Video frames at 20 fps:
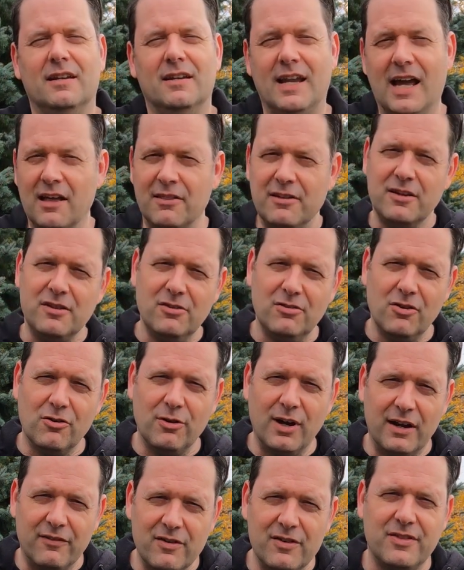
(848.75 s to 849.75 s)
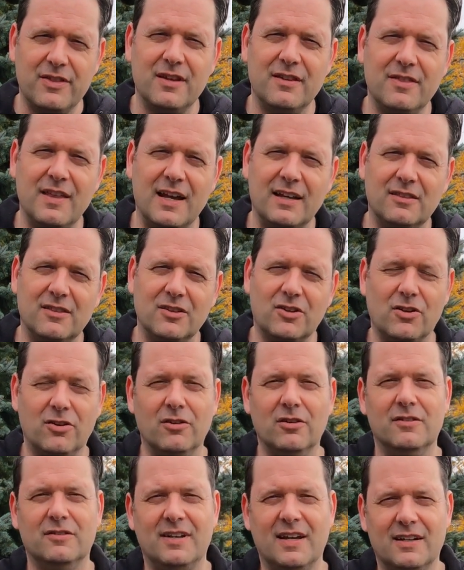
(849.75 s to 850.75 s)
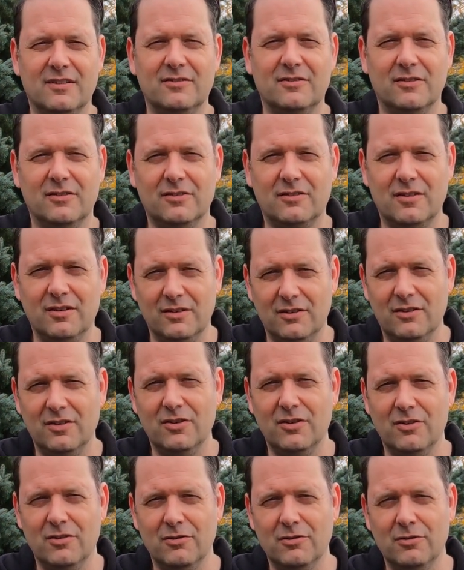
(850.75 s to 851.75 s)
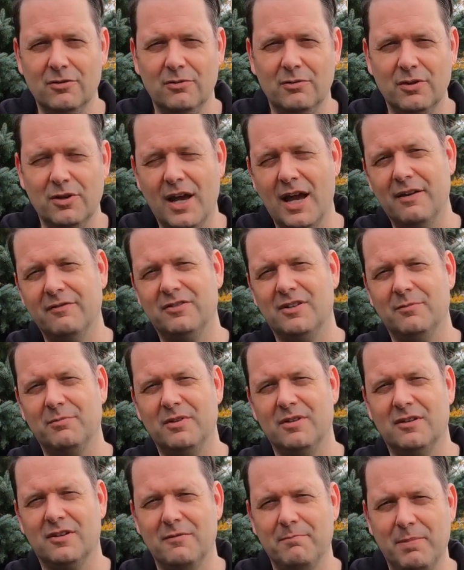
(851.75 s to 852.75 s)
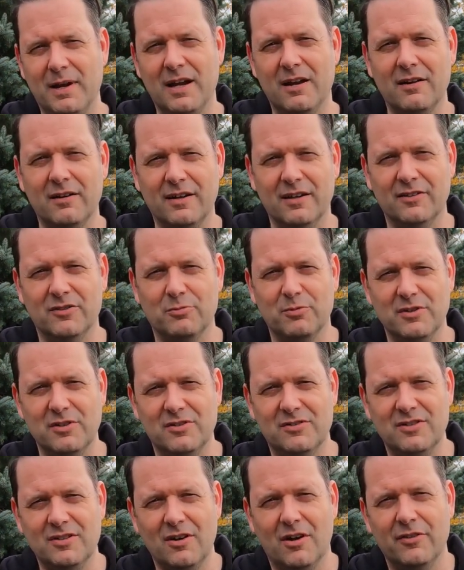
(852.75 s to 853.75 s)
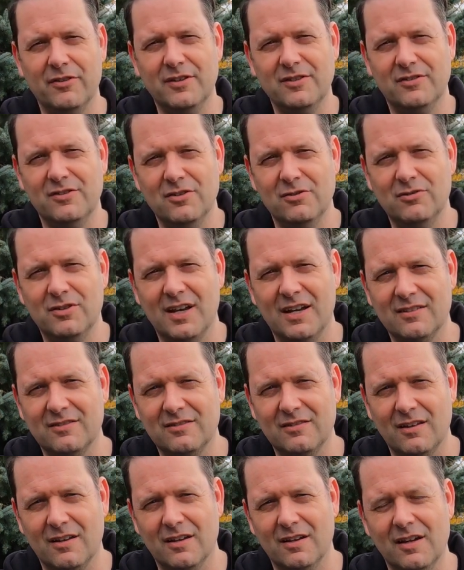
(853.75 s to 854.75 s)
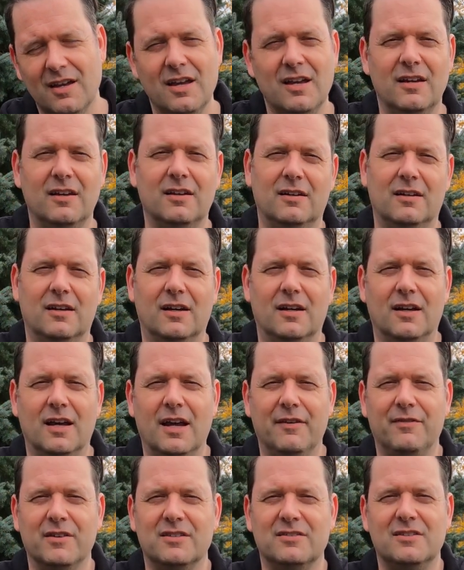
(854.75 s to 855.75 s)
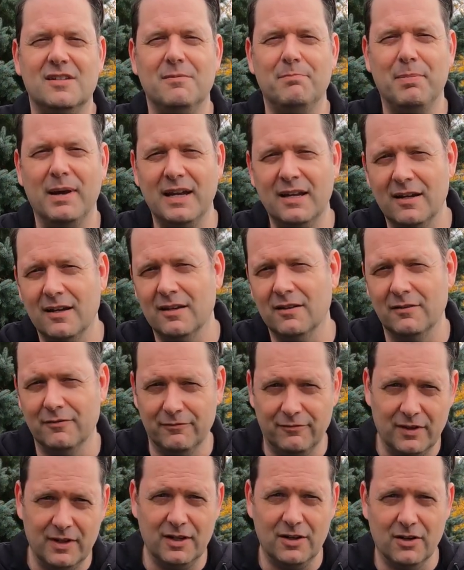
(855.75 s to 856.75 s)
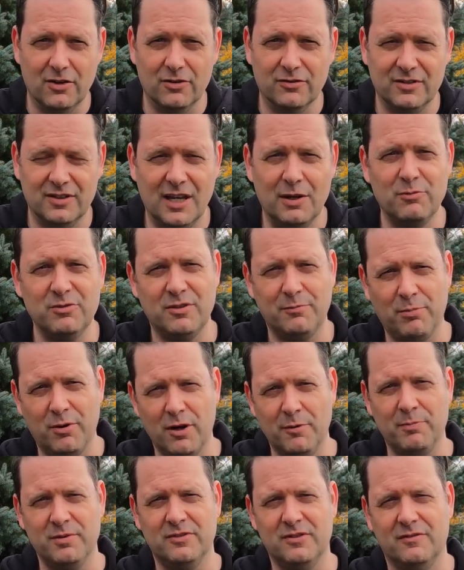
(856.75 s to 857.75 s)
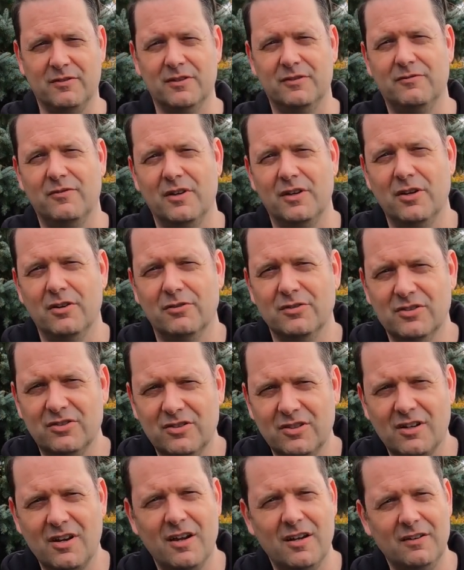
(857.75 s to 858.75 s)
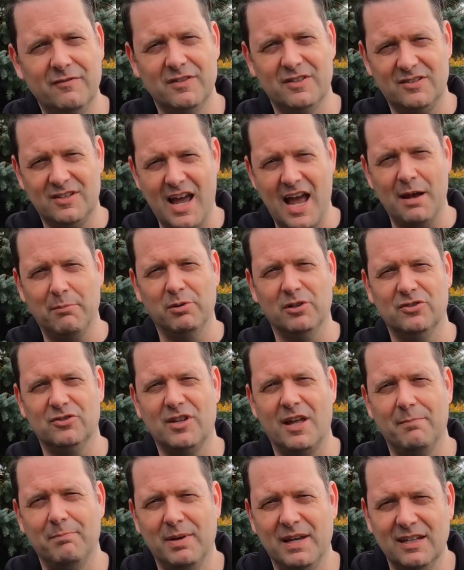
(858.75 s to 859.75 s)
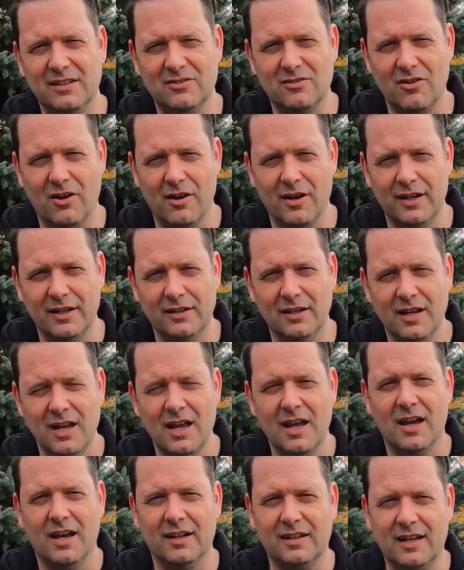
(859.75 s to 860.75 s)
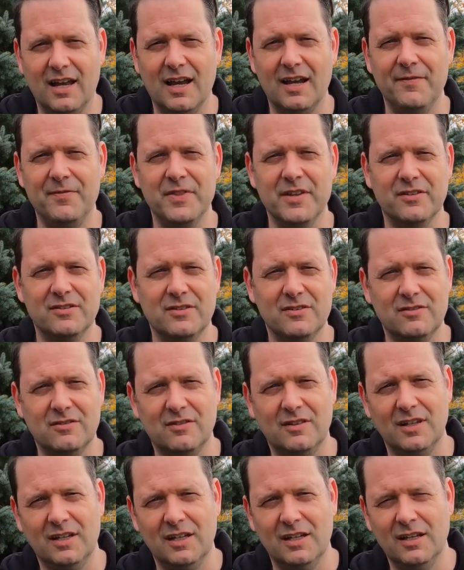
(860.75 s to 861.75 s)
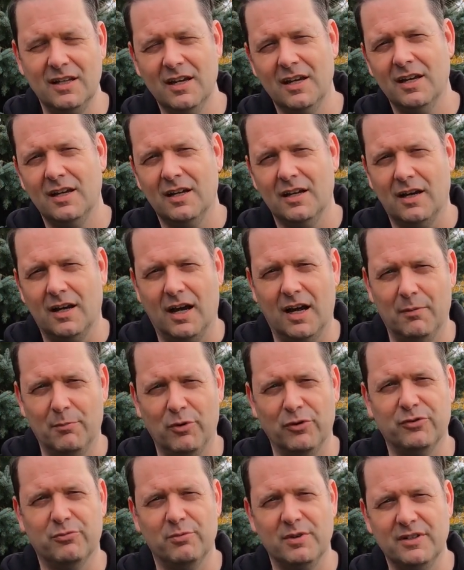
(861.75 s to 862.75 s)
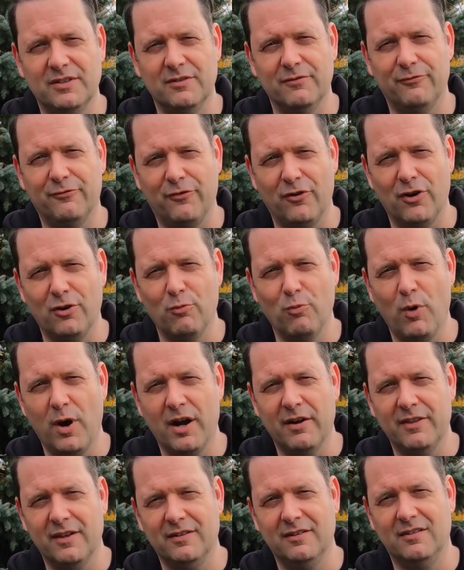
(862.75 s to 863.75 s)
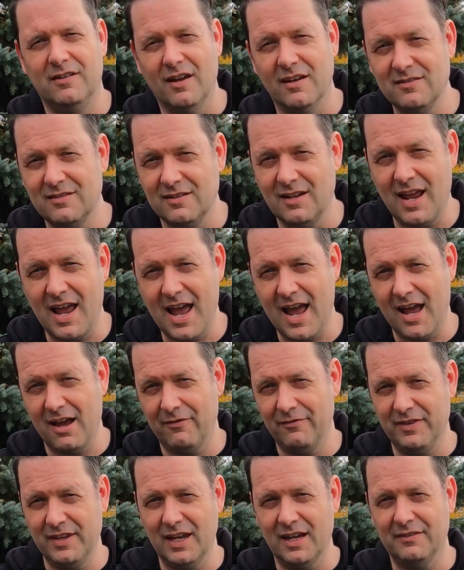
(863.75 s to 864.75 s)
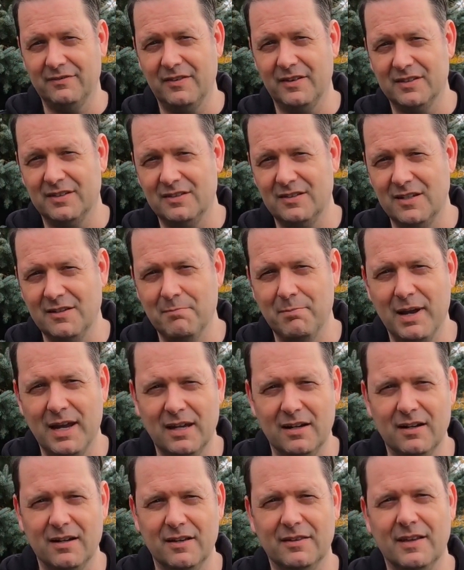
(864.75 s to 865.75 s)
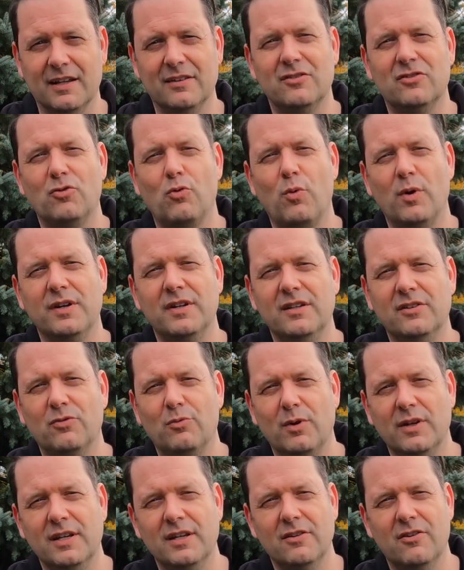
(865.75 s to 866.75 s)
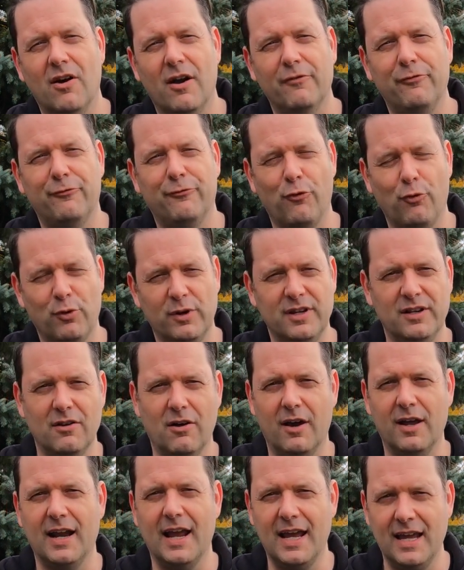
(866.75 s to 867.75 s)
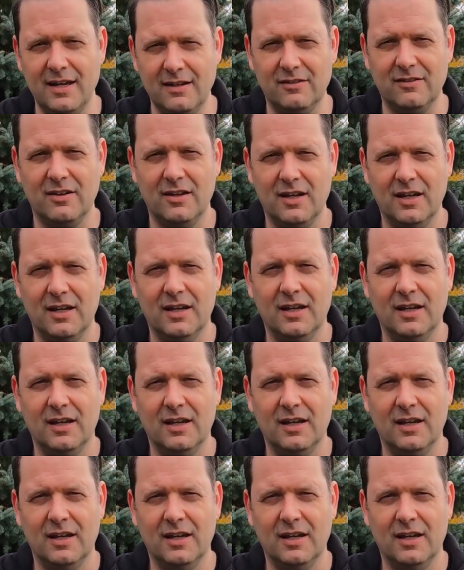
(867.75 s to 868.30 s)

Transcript: Now that you know everything that the current Teslas can do, you have something to compare against when you see all these new Tesla Uh, F S D beta videos. And that was the purpose of this video, just to kind of establish that baseline. Again, this is the uh, most recent firmware that doesn't have the F S D beta, and that's twenty twenty point forty point eight.